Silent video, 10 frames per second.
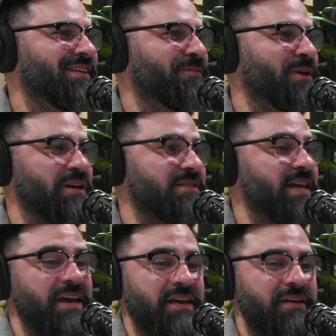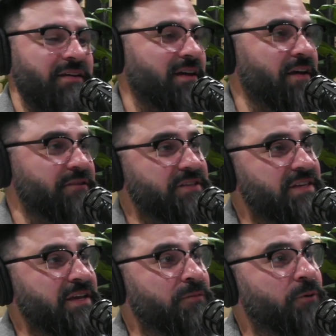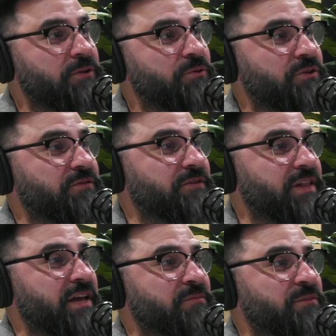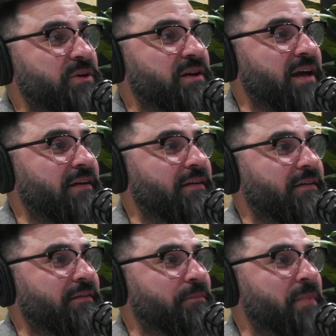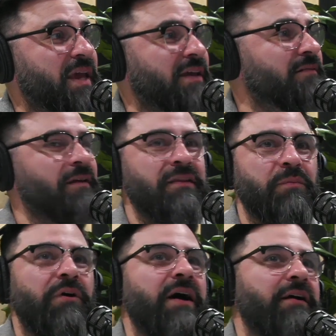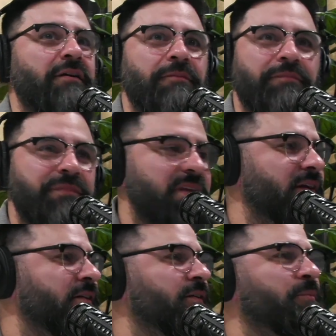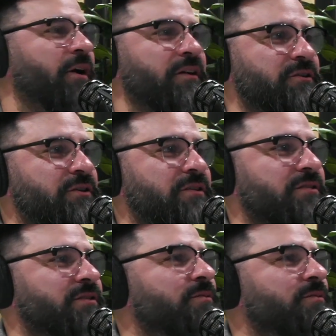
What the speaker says: because they have seen what sorts of claims have been made in the prior year, prior 2 years.